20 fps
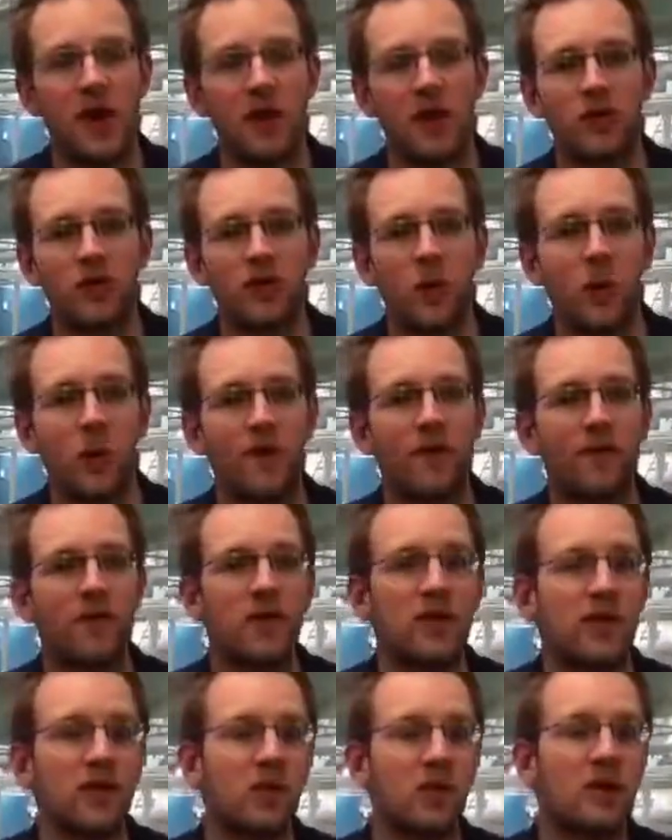So what
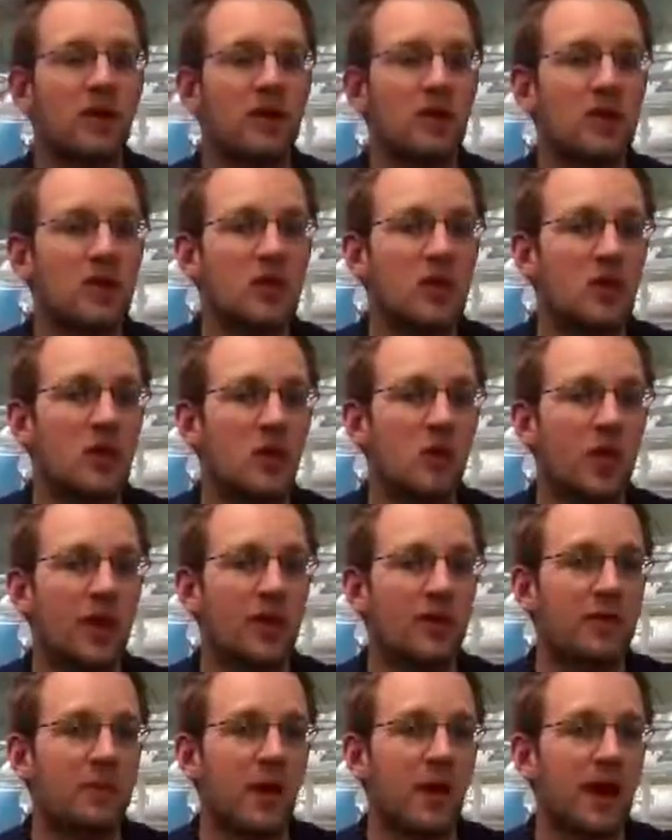physio can do
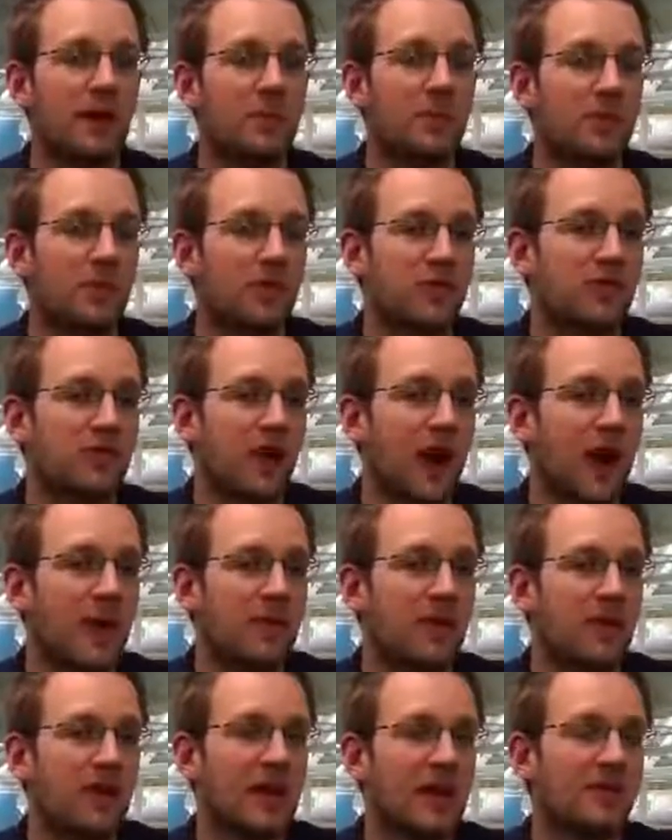is, by
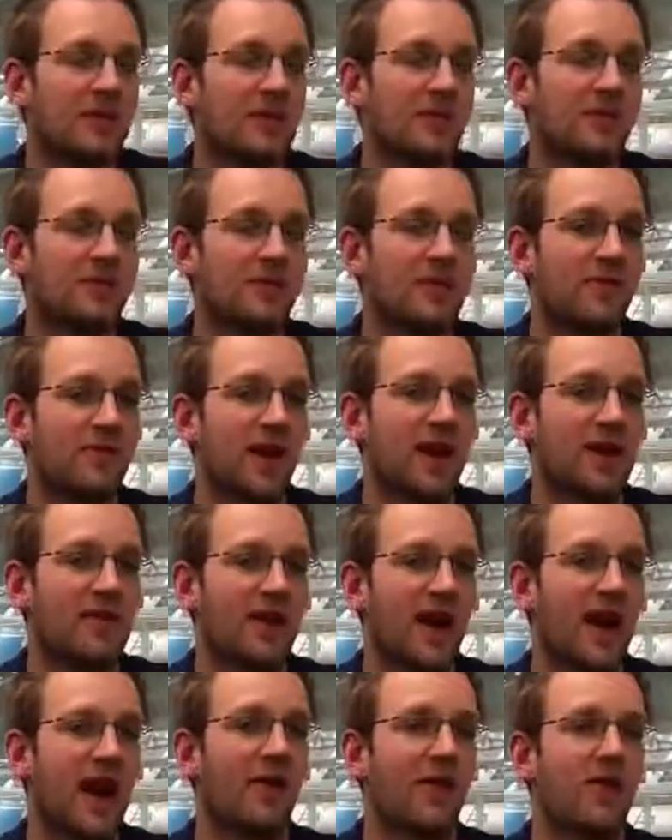prescribing, giving some advice
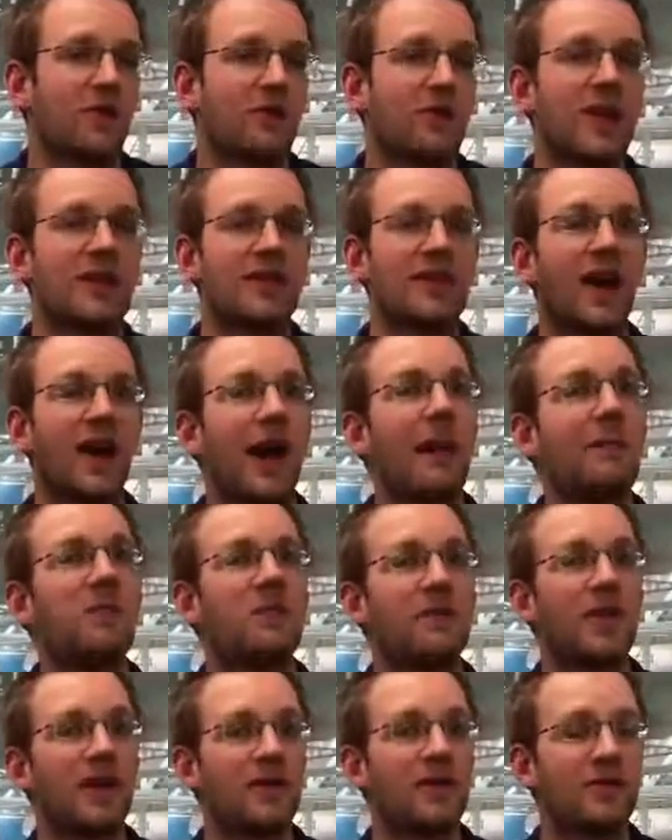on the right types
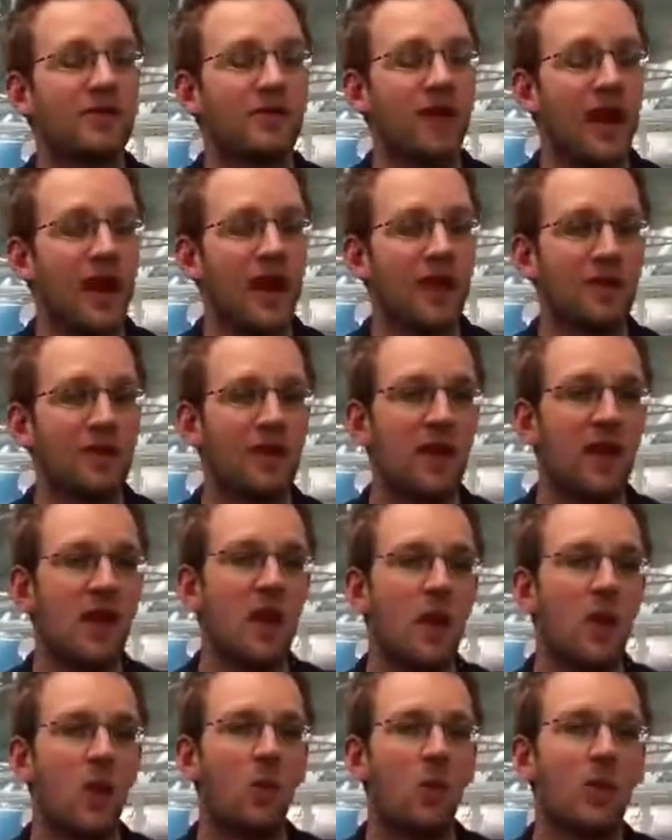of exercise,
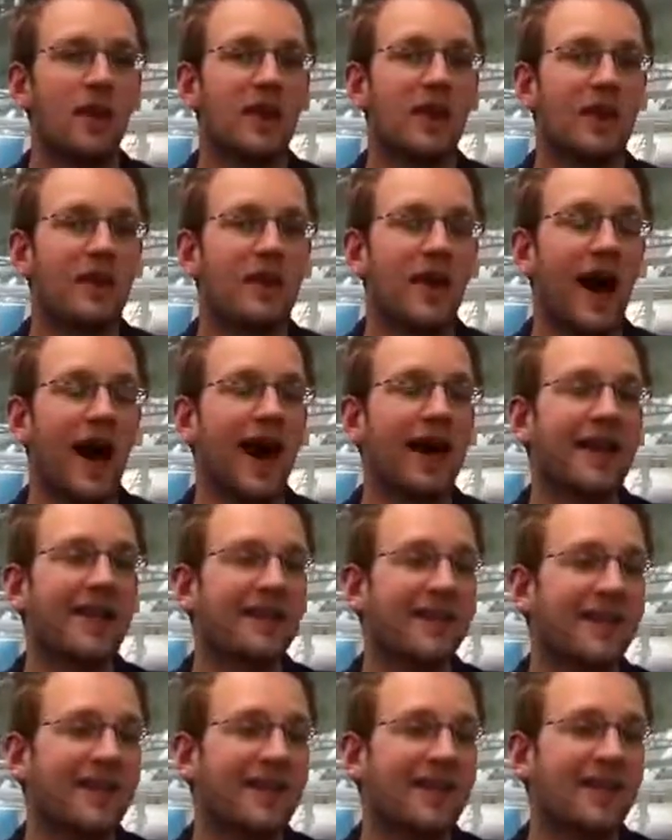we can
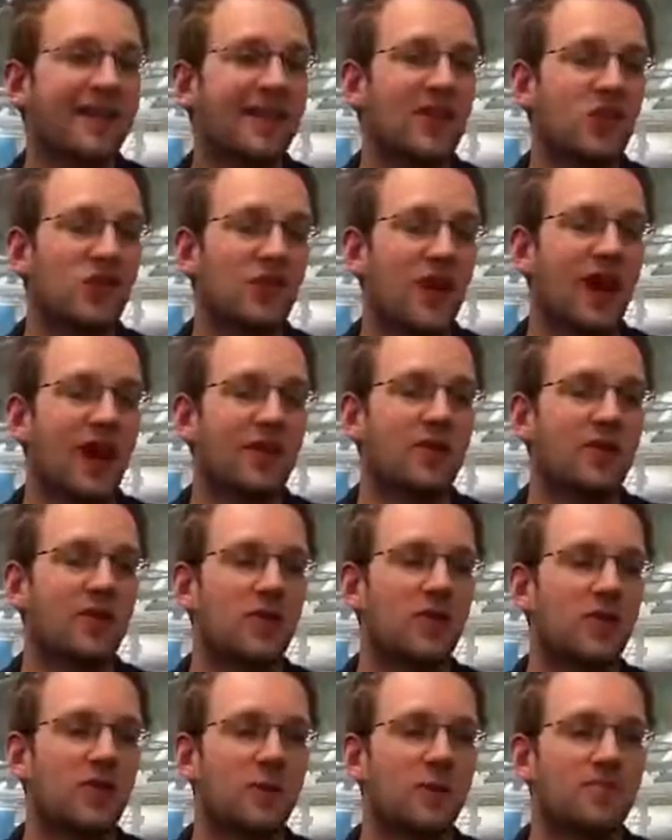ideally try
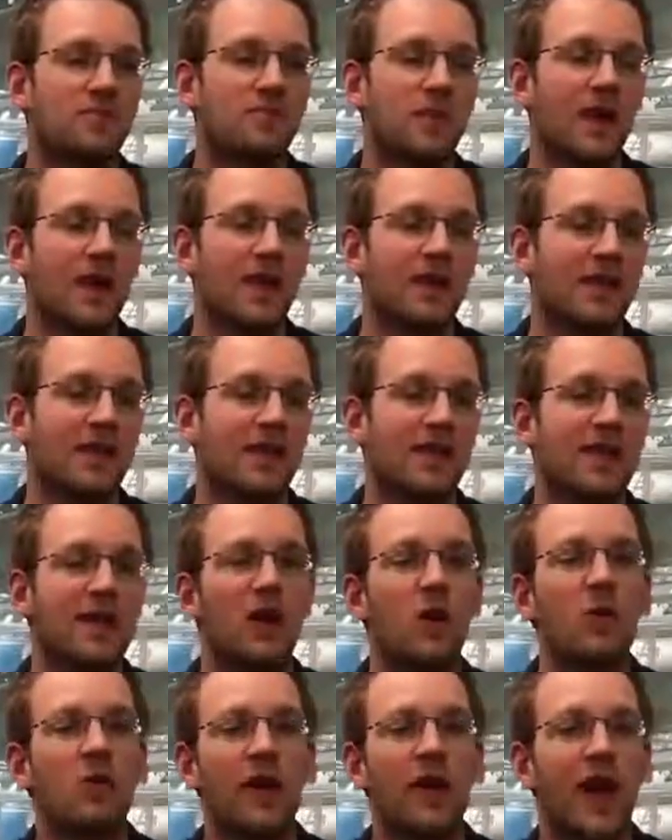to
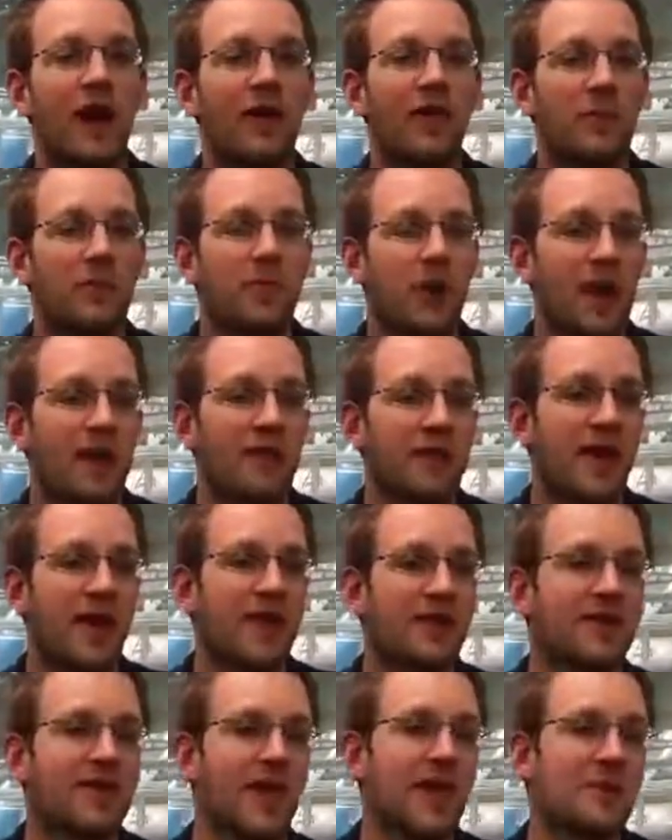slow down the
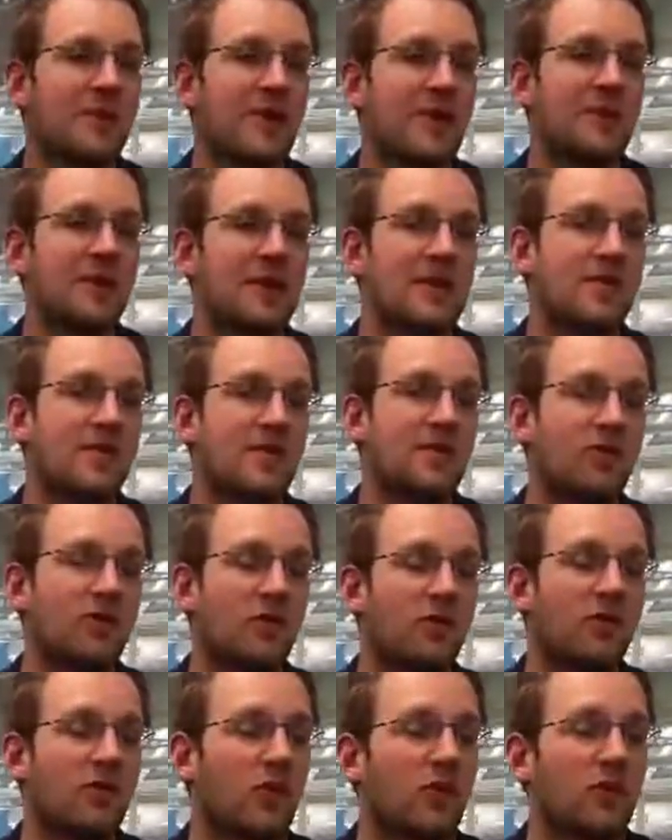process and maybe even
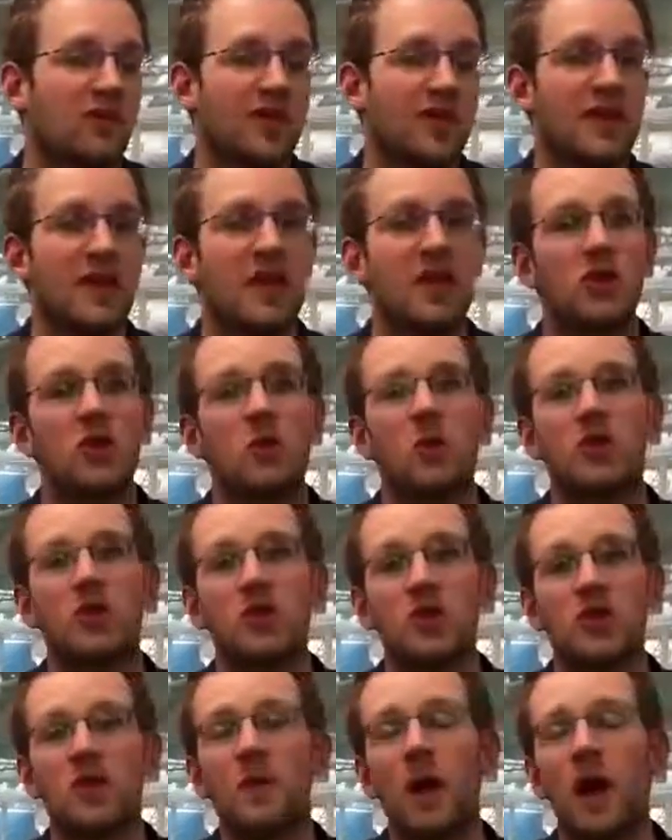reverse it to a
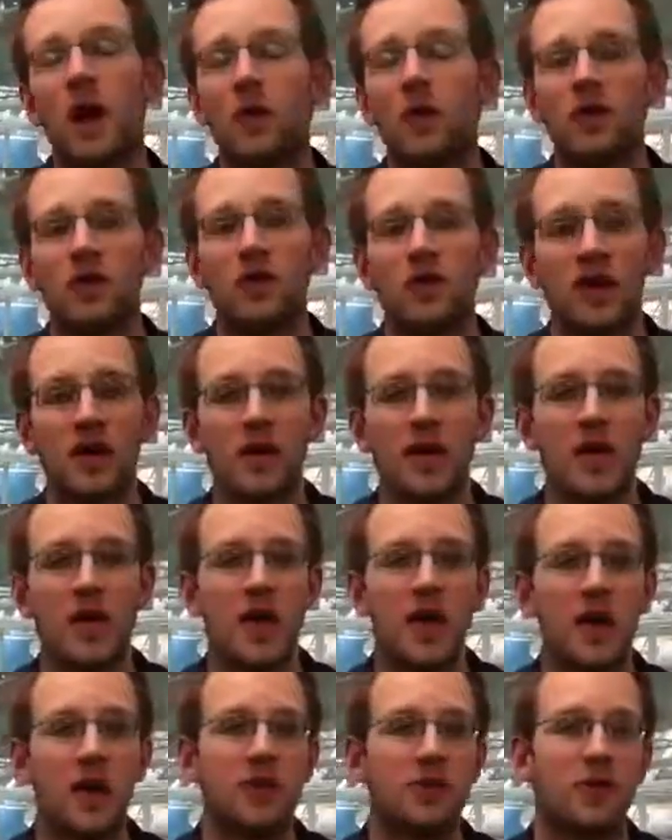small degree
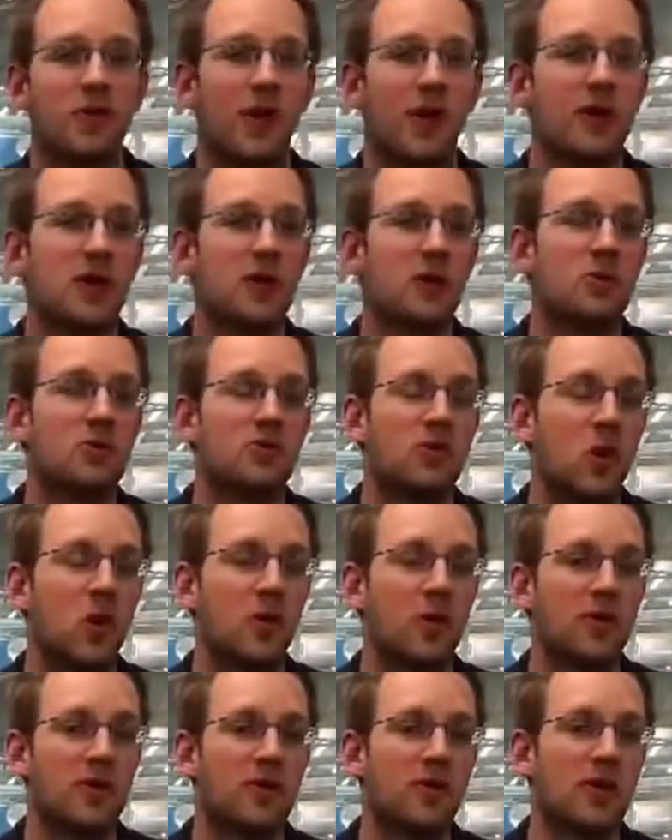so that you don't
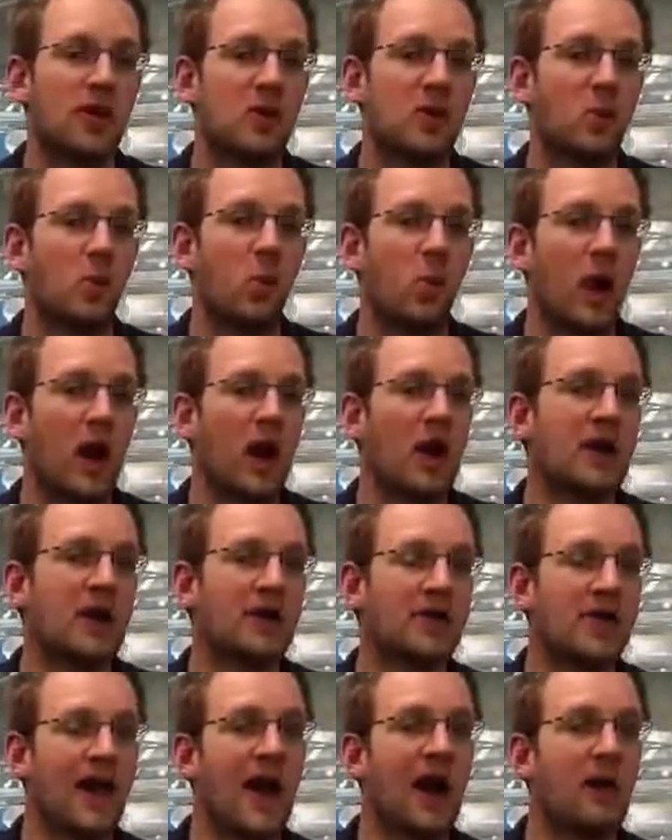notice the wearing
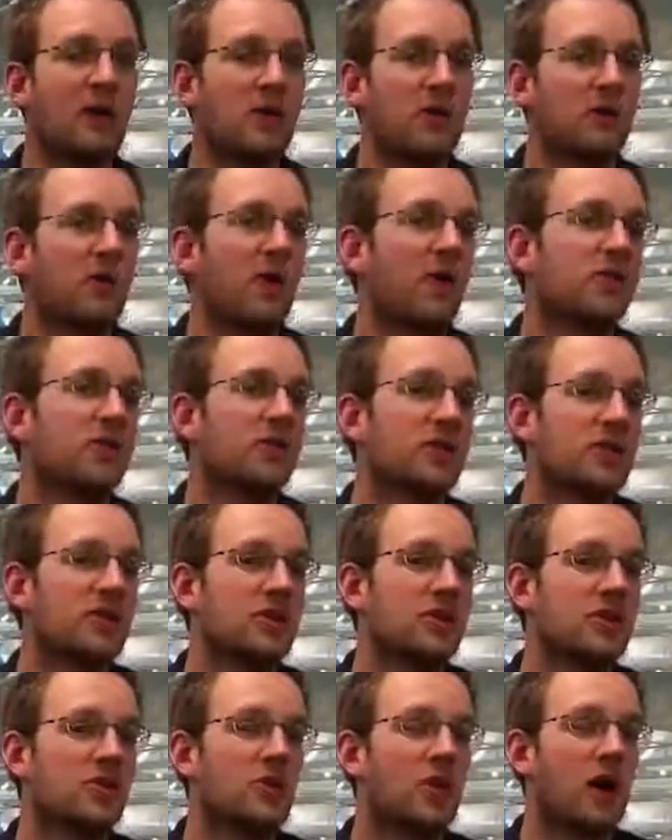down of muscle
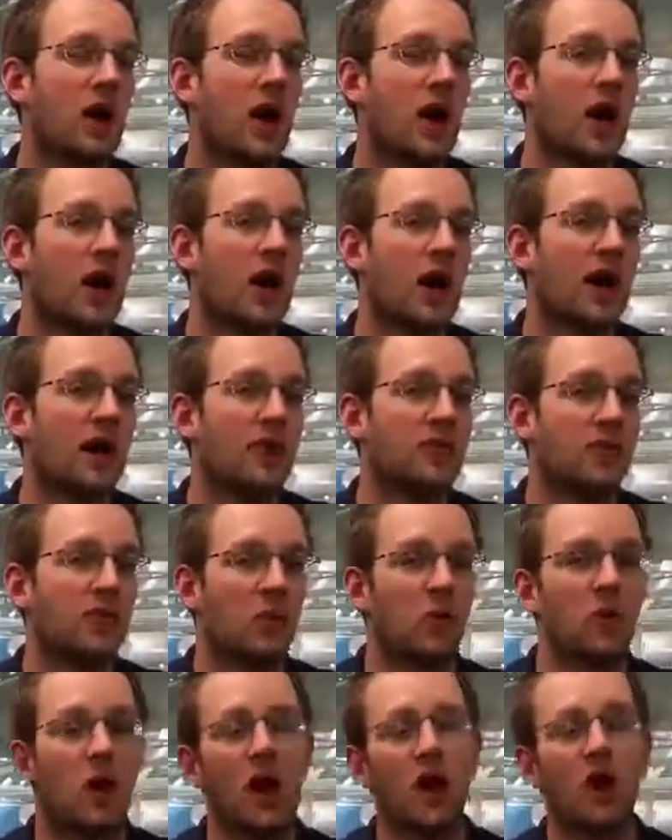tissue so
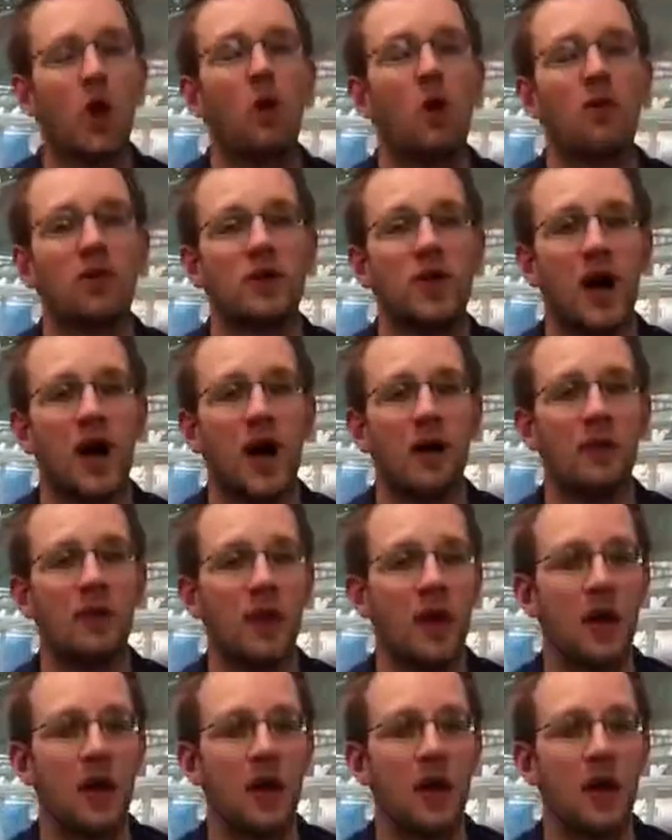long over time.